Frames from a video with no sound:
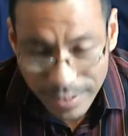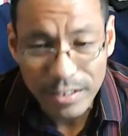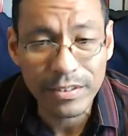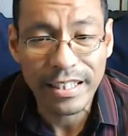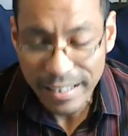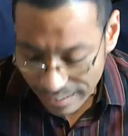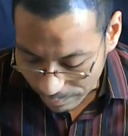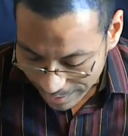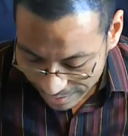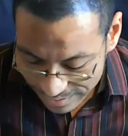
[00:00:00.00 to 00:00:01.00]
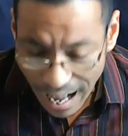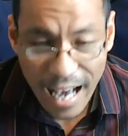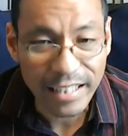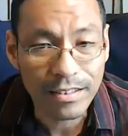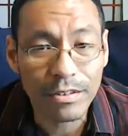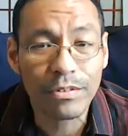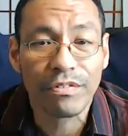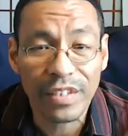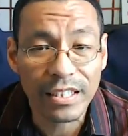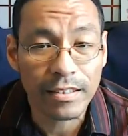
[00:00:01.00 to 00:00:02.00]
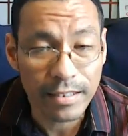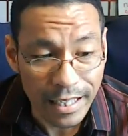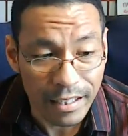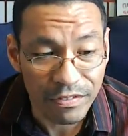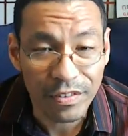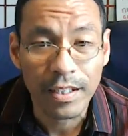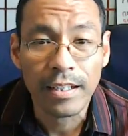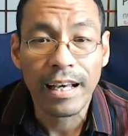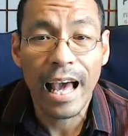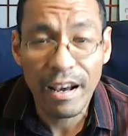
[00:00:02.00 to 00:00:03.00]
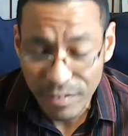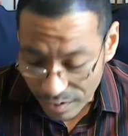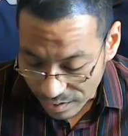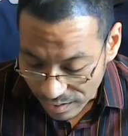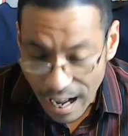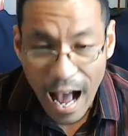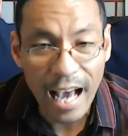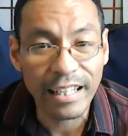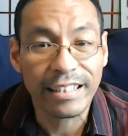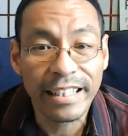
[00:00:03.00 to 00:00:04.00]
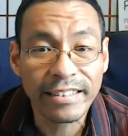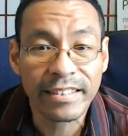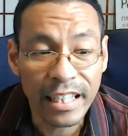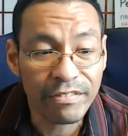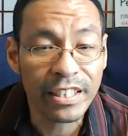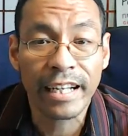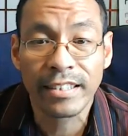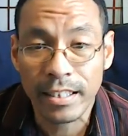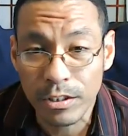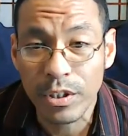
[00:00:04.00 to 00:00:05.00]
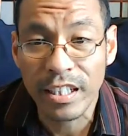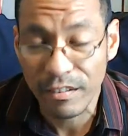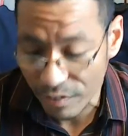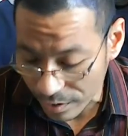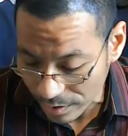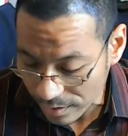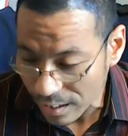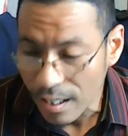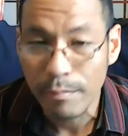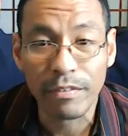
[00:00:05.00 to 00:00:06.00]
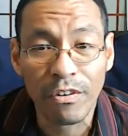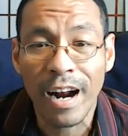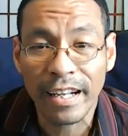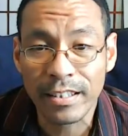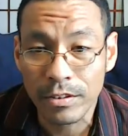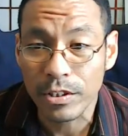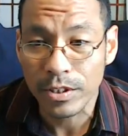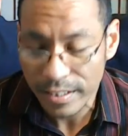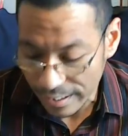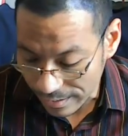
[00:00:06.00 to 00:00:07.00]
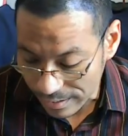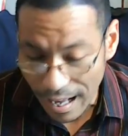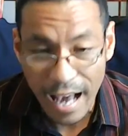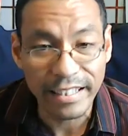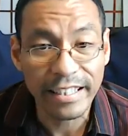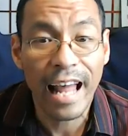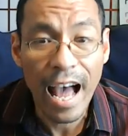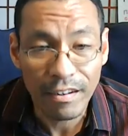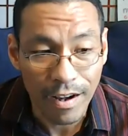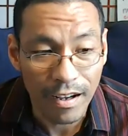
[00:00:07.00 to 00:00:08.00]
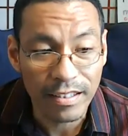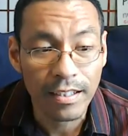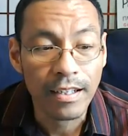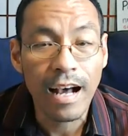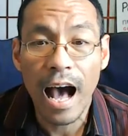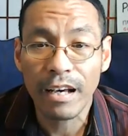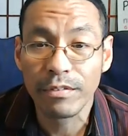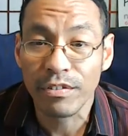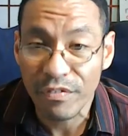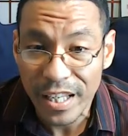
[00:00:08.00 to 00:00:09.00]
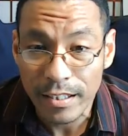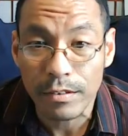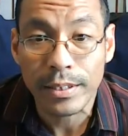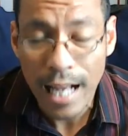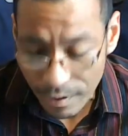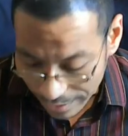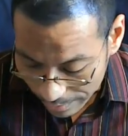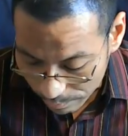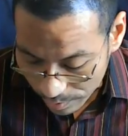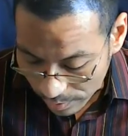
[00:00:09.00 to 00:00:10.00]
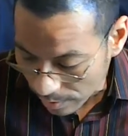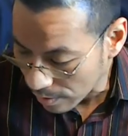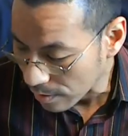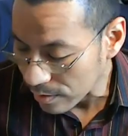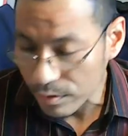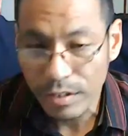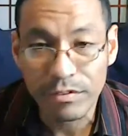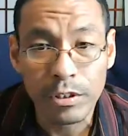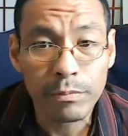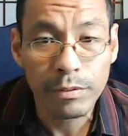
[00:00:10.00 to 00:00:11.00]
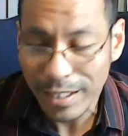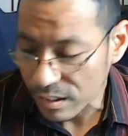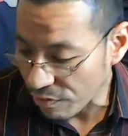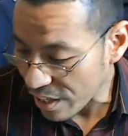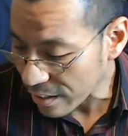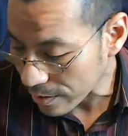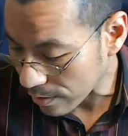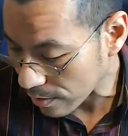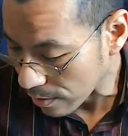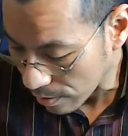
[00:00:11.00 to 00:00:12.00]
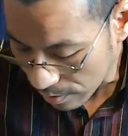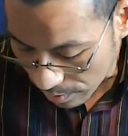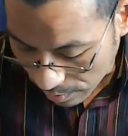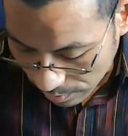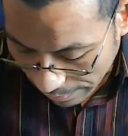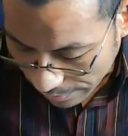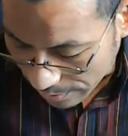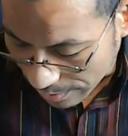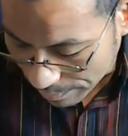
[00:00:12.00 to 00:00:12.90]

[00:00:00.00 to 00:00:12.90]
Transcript: what you need because I don't feel safe ever. I need safety and security first before I can do those things. I need Aharon. I will fail without him. You have doomed me to failure. Like,